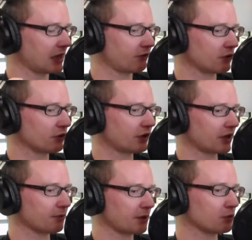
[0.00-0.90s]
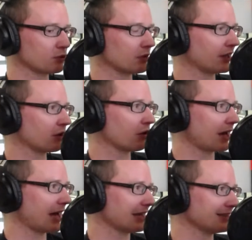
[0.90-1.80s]
if you're looking at people who click on
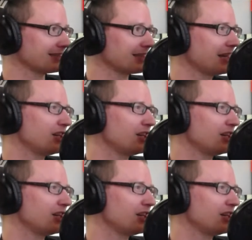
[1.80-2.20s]
ads,